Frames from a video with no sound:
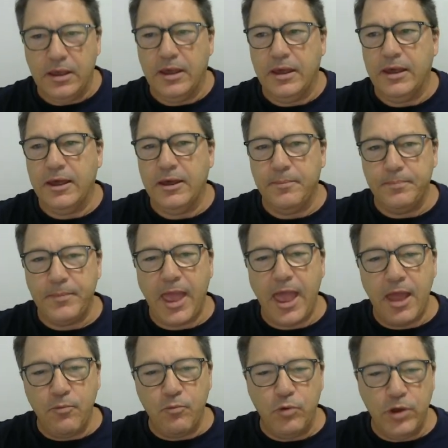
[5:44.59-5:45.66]

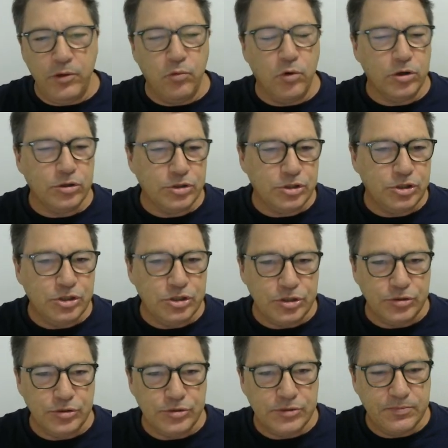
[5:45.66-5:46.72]
and we want to
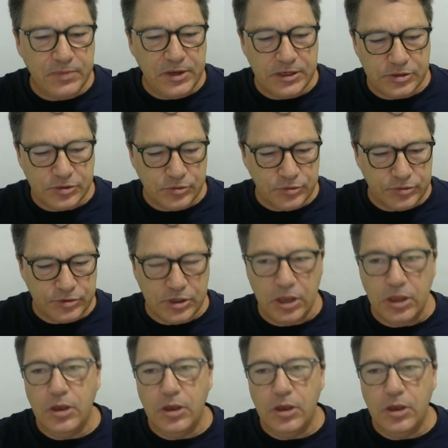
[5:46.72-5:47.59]
choose pixels